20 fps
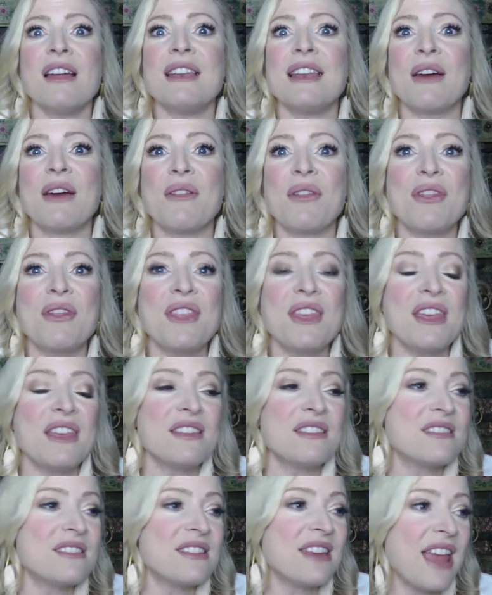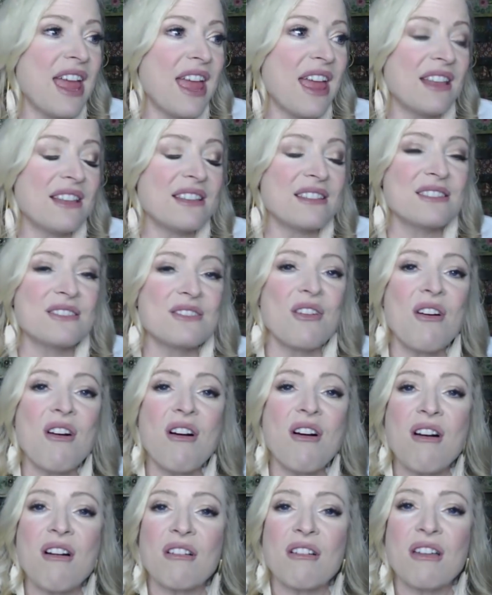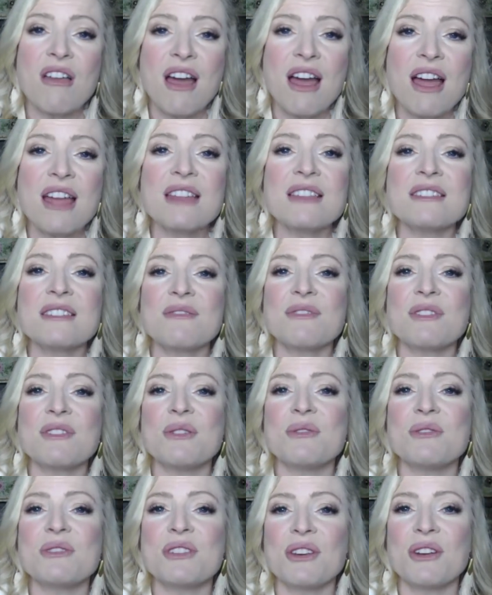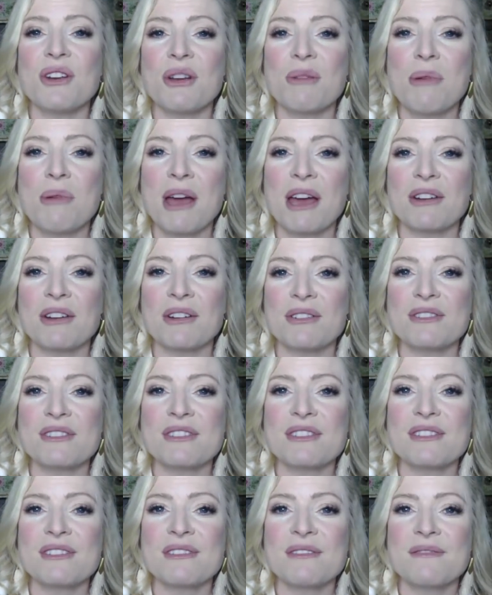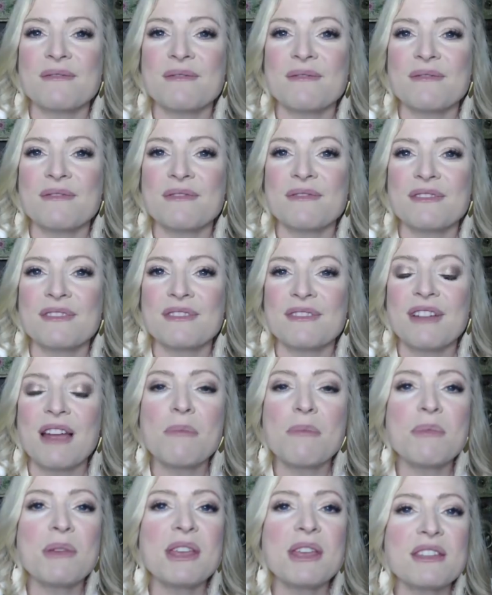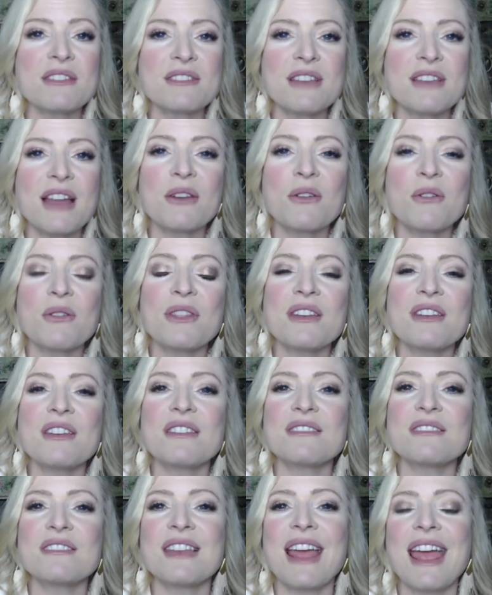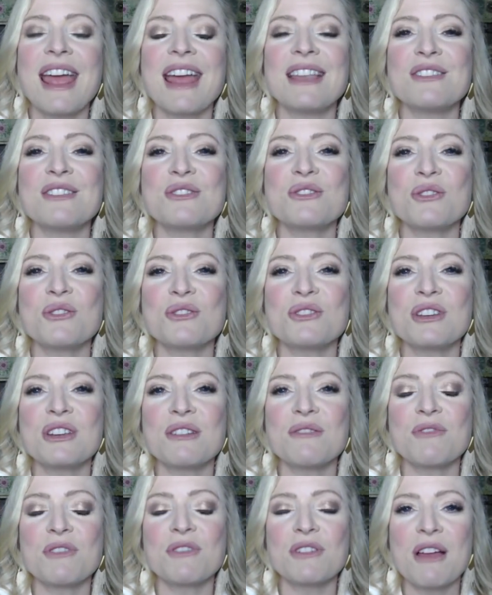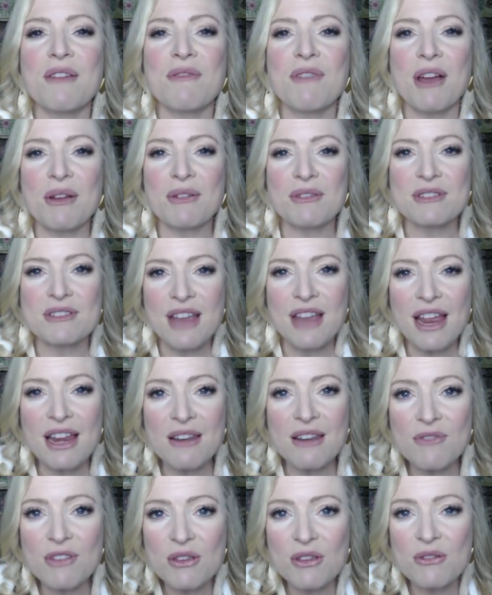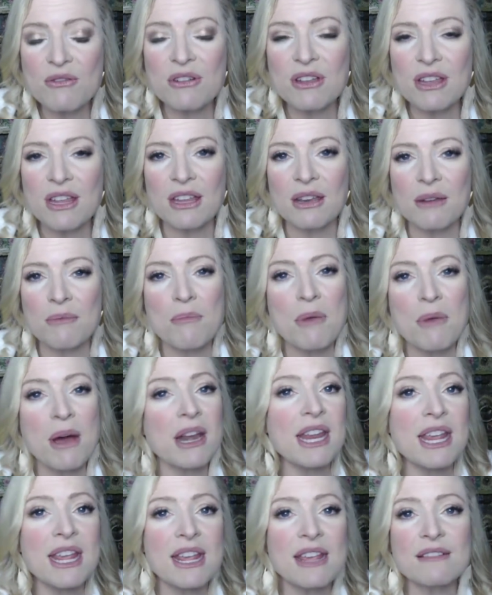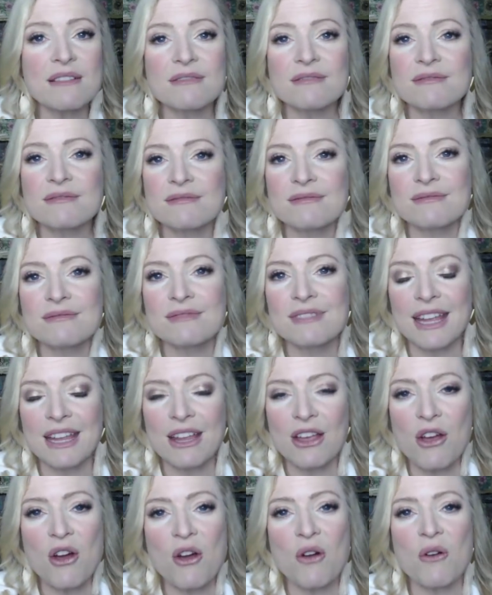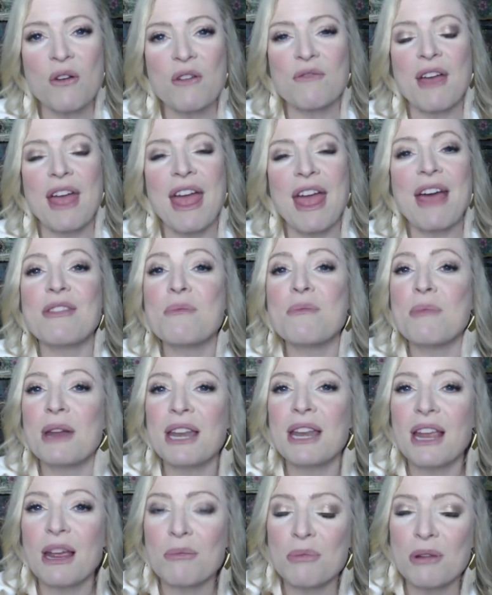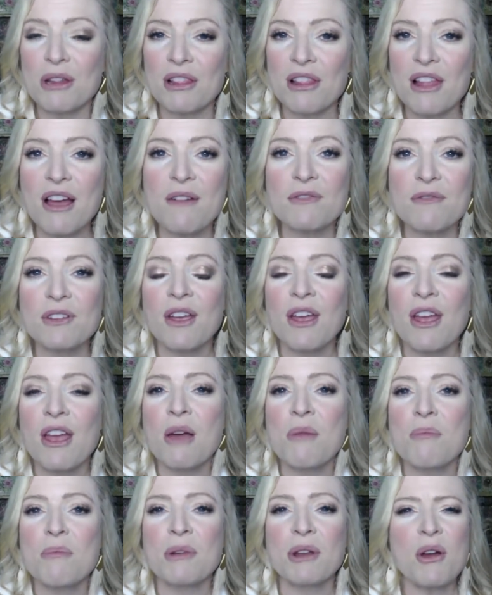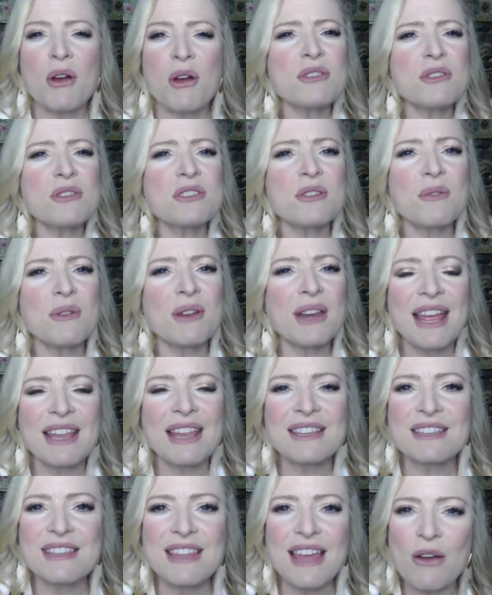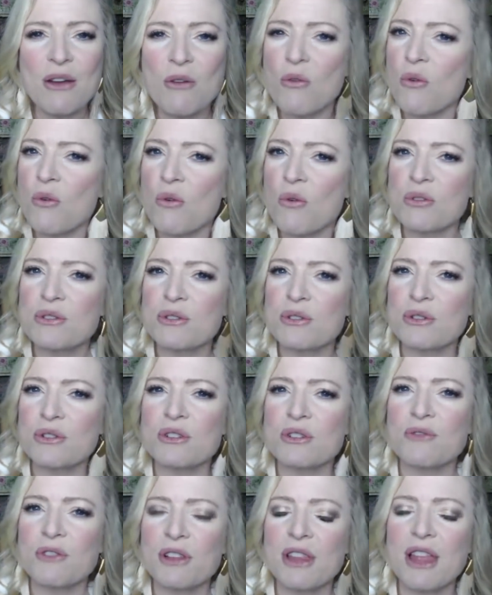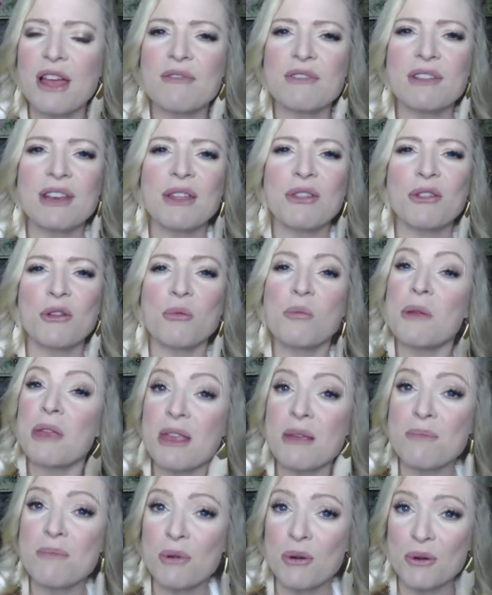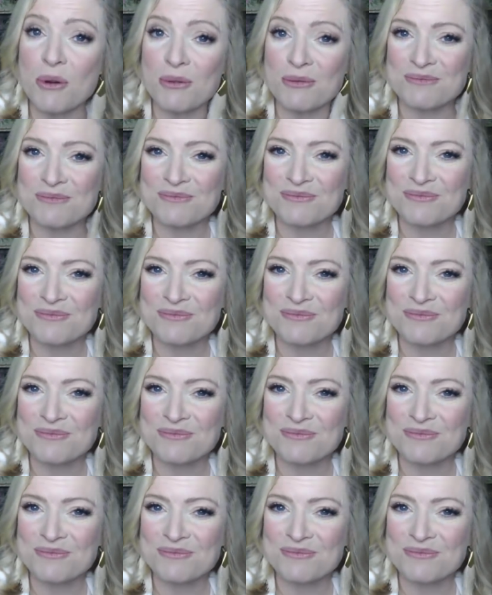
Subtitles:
Now this ends all kinds of illusionary patterns, right? Because not only does it end searching for love outside of you in money, like, oh, if I had the money I'd be loved, but also it ends that whole search for love in other people.